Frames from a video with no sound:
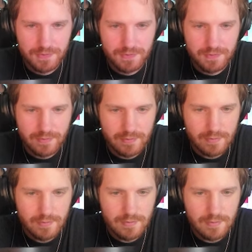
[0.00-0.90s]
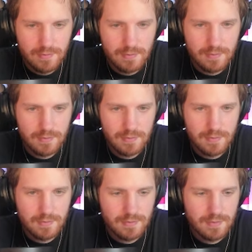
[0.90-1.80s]

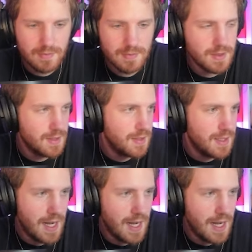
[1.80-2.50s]
The person shown says nothing.